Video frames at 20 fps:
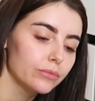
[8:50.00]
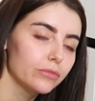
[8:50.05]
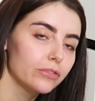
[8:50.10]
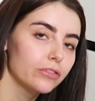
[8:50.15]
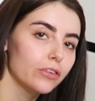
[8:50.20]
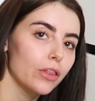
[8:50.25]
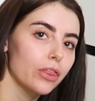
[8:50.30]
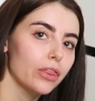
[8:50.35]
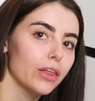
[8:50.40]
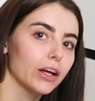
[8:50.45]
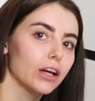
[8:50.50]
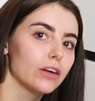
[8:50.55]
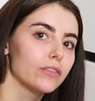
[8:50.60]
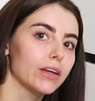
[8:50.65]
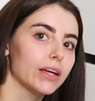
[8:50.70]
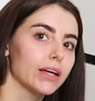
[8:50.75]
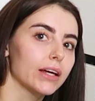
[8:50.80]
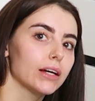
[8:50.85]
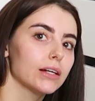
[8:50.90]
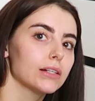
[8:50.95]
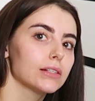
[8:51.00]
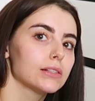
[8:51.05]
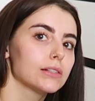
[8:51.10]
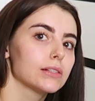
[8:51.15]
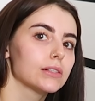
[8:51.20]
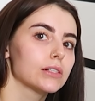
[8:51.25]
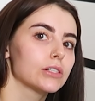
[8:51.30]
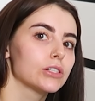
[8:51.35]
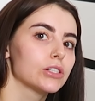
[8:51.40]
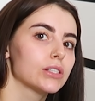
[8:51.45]
foot thing over here.
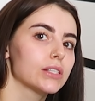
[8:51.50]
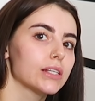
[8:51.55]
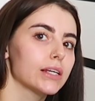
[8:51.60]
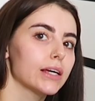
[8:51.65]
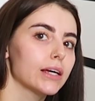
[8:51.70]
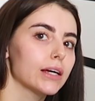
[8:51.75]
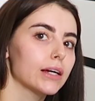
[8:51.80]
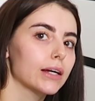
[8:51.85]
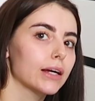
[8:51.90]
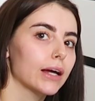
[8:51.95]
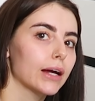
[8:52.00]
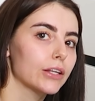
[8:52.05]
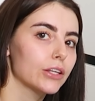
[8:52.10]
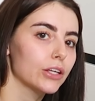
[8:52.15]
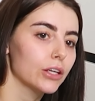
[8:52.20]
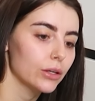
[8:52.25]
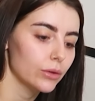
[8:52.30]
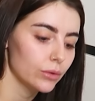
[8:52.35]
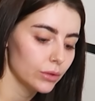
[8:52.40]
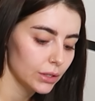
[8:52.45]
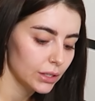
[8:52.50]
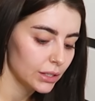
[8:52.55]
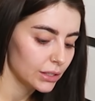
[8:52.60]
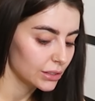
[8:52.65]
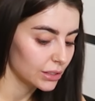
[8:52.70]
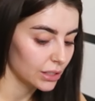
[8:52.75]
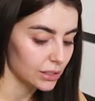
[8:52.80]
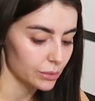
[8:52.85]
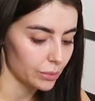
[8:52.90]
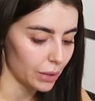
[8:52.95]
Can you see it? Can you?
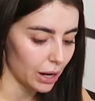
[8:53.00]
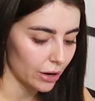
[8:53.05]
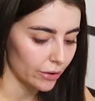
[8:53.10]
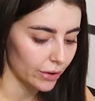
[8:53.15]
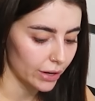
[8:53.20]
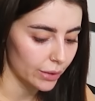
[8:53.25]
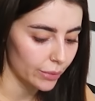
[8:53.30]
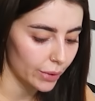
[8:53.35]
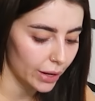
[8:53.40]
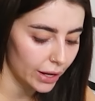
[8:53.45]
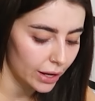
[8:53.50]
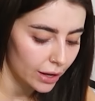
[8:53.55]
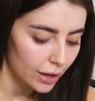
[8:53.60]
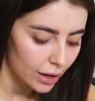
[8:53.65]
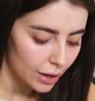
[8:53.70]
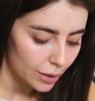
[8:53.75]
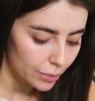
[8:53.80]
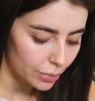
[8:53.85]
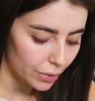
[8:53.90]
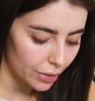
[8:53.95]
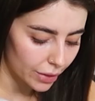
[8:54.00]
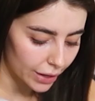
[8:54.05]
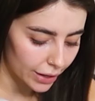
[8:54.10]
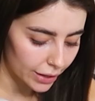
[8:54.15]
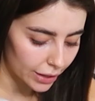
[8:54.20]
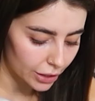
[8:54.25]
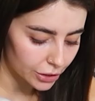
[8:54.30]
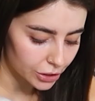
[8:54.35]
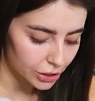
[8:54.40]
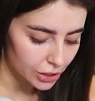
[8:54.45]
Doesn't matter anyway. But
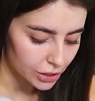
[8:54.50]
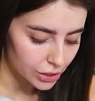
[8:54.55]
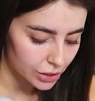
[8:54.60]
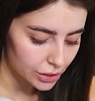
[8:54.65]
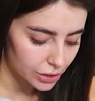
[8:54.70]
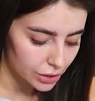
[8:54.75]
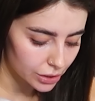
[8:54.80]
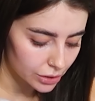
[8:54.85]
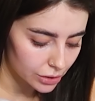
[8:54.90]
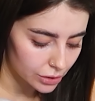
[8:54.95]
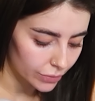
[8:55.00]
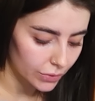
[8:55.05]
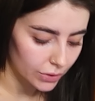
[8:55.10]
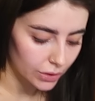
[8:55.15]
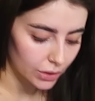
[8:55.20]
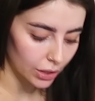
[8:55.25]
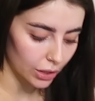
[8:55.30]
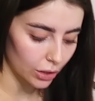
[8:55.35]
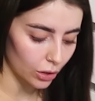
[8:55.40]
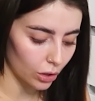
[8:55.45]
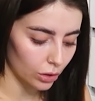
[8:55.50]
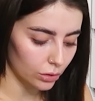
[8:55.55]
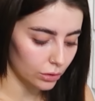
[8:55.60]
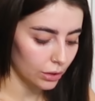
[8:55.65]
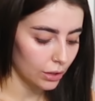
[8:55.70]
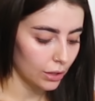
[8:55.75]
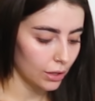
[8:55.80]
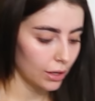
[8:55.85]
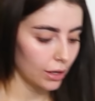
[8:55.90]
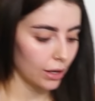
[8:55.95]
then I just turn it on,
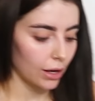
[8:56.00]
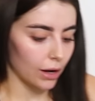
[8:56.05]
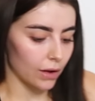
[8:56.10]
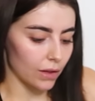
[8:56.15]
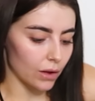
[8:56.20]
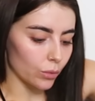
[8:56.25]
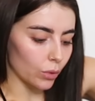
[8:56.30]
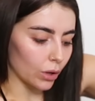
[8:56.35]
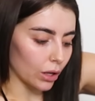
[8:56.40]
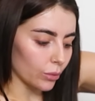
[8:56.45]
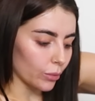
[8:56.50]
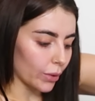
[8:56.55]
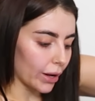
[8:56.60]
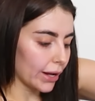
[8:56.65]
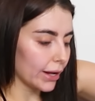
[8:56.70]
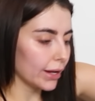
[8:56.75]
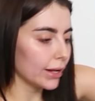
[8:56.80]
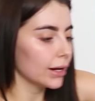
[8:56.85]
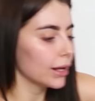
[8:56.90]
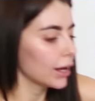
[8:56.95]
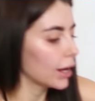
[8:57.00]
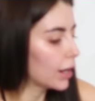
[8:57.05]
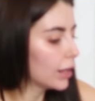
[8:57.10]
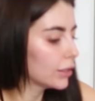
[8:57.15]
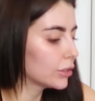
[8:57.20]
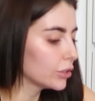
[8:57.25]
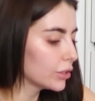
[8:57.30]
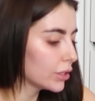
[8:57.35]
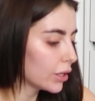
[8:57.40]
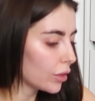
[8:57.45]
and then while I'm waiting,
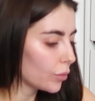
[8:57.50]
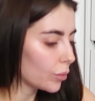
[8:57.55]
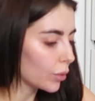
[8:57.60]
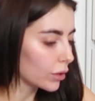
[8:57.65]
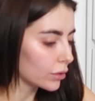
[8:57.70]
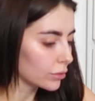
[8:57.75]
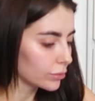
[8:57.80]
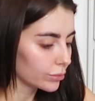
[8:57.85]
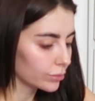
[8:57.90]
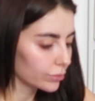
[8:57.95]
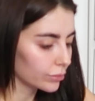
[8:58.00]
I do the other one